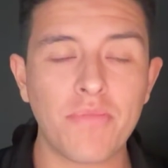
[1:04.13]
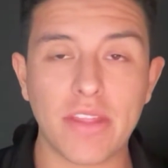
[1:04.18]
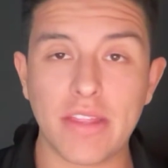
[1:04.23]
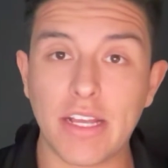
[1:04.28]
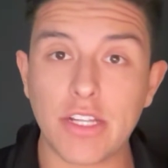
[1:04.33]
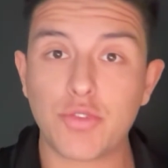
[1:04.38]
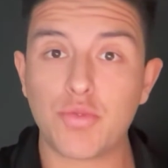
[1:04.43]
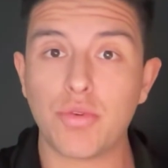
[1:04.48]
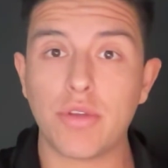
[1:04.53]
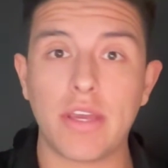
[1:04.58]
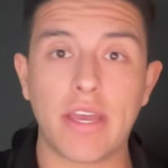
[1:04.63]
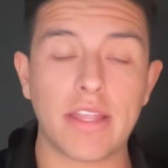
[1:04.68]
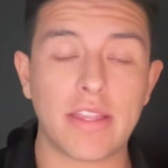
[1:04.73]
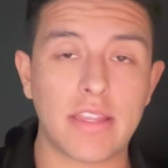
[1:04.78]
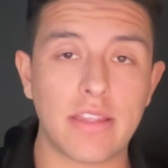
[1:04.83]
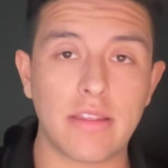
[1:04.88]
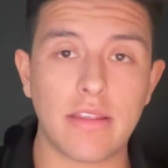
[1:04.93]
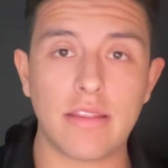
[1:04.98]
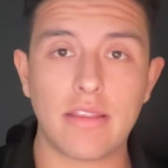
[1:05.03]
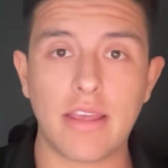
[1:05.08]
And that's really
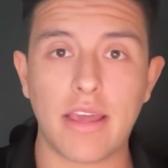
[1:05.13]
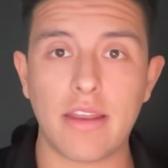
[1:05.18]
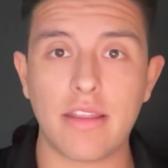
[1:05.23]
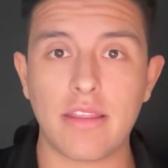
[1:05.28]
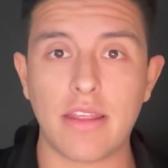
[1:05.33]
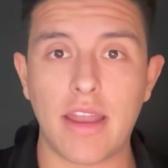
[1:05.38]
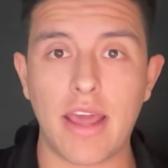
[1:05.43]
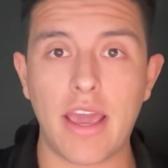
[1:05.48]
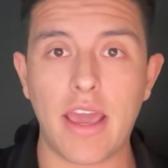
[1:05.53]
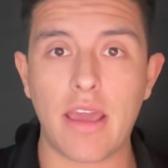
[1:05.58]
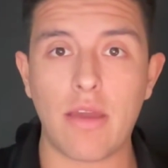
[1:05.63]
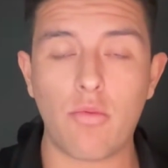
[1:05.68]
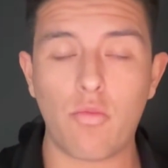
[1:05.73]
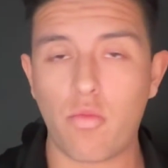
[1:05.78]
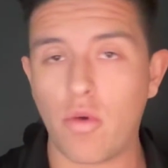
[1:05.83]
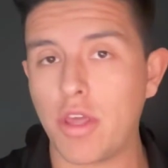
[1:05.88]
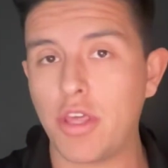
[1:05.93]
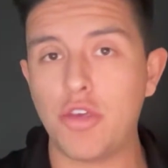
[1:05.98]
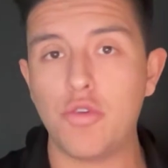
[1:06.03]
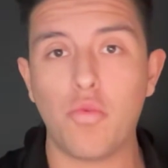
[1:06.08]
at the end of the day,
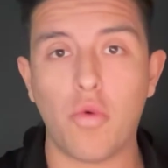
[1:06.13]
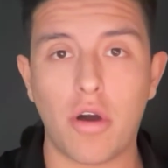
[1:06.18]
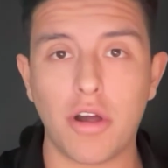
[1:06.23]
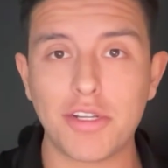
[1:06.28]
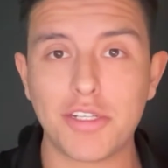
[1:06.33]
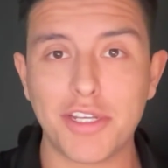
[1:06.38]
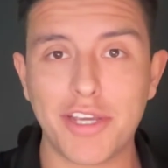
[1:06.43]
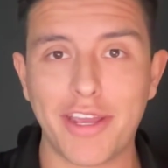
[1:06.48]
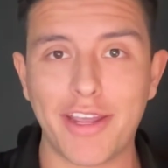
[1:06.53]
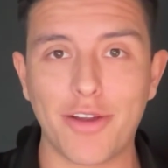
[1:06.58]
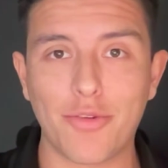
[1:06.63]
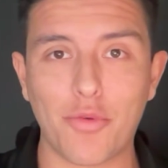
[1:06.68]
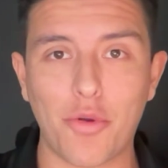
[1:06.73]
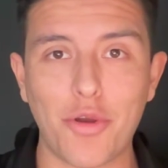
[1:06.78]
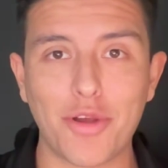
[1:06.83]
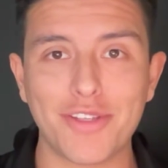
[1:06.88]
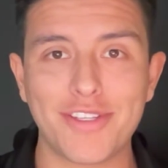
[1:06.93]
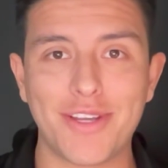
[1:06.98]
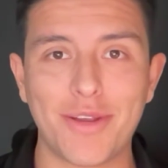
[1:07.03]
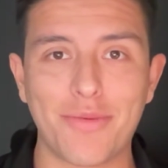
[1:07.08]
what you want to get your
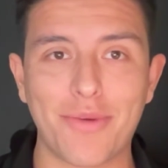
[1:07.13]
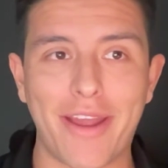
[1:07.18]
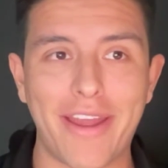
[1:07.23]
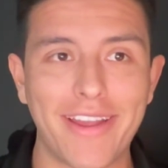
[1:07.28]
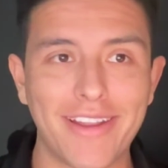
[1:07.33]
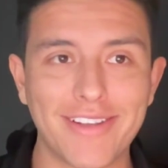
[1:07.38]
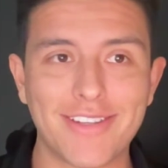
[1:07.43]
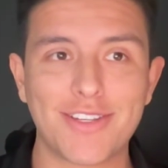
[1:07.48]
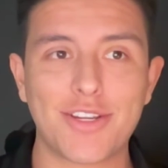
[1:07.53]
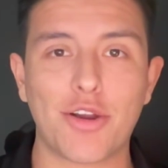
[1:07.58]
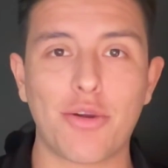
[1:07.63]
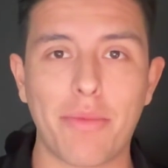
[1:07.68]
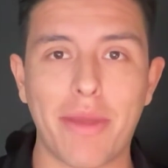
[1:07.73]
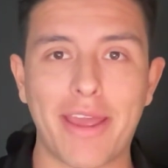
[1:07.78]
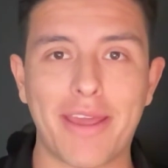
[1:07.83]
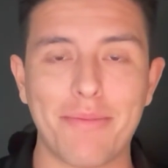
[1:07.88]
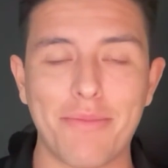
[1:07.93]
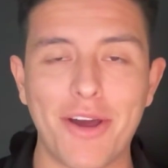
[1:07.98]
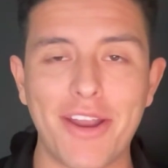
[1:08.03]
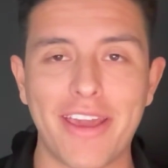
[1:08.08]
royalty rate and start
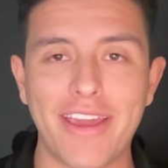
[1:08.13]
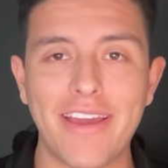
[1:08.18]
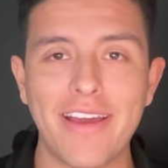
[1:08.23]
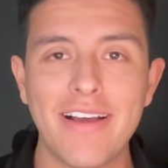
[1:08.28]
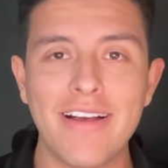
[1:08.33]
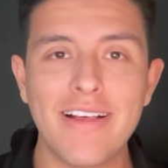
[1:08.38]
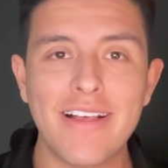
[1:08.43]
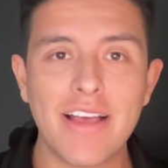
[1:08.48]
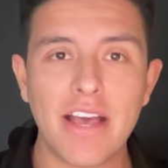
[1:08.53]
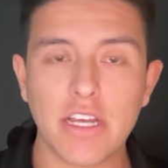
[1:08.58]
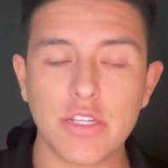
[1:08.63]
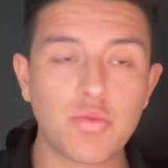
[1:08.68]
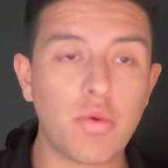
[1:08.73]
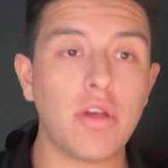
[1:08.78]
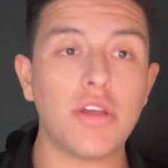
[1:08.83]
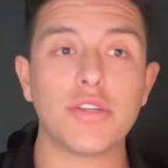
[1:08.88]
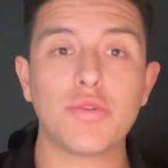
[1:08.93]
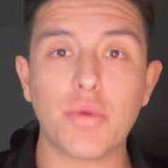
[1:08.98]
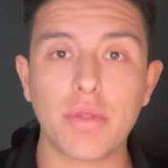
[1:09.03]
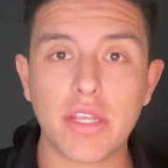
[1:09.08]
making money, as
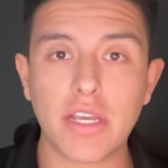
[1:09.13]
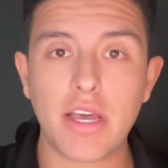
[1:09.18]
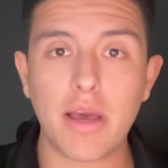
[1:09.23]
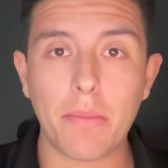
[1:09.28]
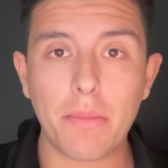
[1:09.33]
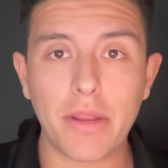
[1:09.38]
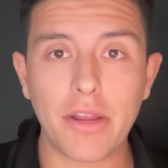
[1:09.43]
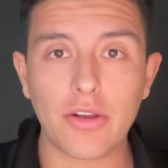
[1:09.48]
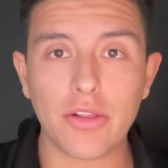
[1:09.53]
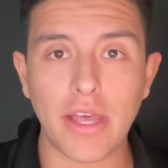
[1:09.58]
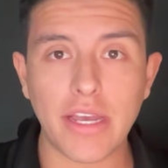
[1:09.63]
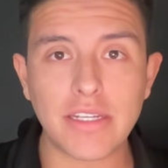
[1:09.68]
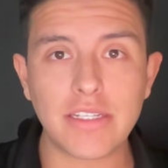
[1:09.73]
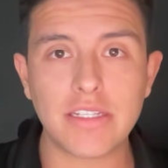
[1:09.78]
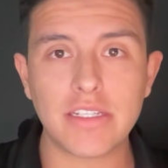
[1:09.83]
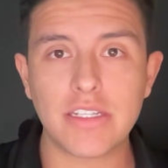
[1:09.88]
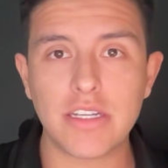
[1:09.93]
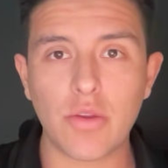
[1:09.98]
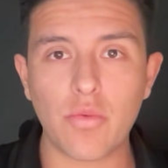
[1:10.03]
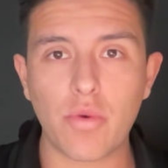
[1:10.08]
well as what the company you're
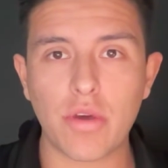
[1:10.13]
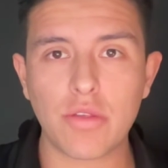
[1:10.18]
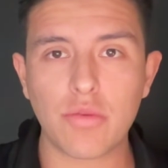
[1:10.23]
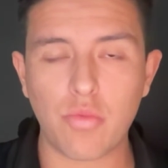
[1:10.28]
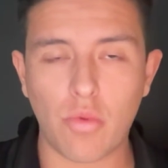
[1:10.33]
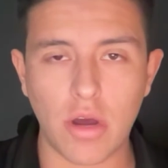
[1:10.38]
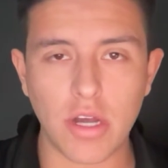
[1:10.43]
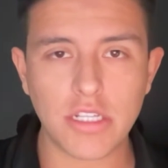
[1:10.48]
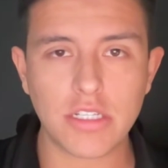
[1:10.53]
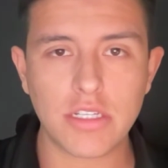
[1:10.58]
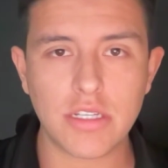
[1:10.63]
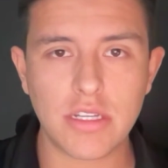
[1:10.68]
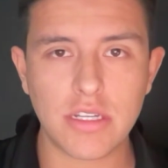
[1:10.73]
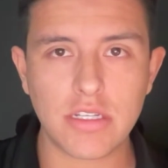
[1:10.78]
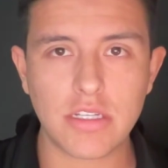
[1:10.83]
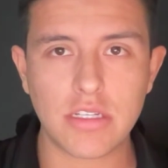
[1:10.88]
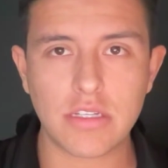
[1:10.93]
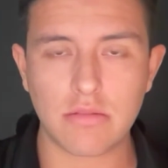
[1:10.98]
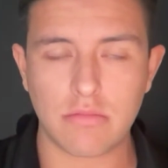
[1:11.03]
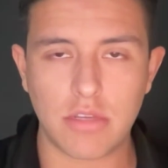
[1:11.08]
licensing with wants
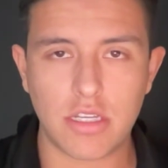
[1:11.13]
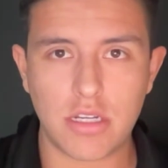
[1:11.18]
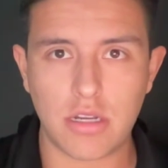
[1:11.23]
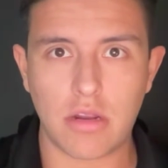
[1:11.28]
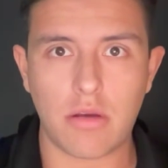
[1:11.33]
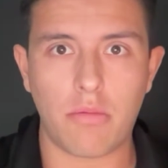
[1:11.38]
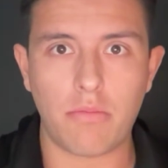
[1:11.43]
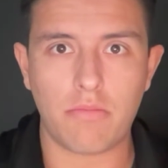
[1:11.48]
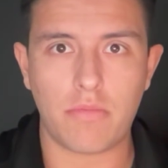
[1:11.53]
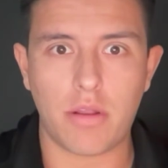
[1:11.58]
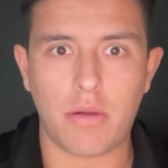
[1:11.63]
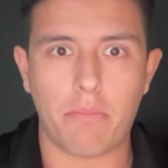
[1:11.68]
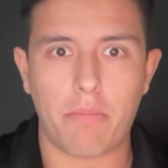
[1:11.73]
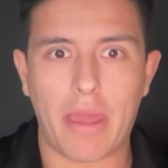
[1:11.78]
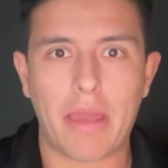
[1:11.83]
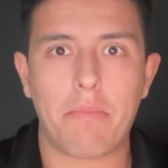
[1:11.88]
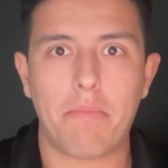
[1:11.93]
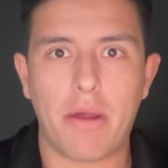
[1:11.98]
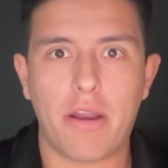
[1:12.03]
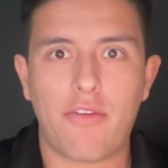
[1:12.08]
to
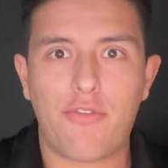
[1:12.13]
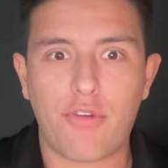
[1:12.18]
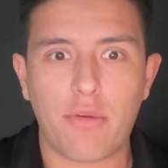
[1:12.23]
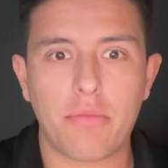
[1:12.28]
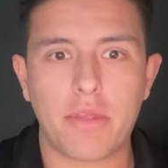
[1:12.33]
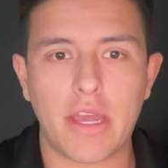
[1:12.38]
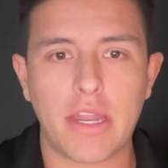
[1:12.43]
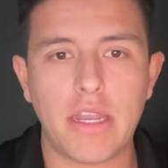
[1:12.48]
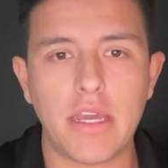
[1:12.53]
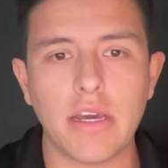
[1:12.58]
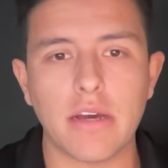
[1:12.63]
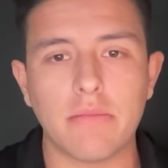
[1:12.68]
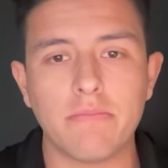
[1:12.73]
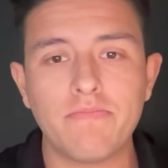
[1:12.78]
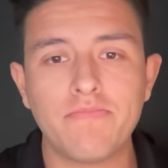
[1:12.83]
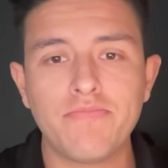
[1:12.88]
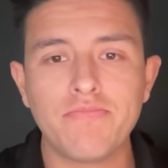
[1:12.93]
make money from the idea.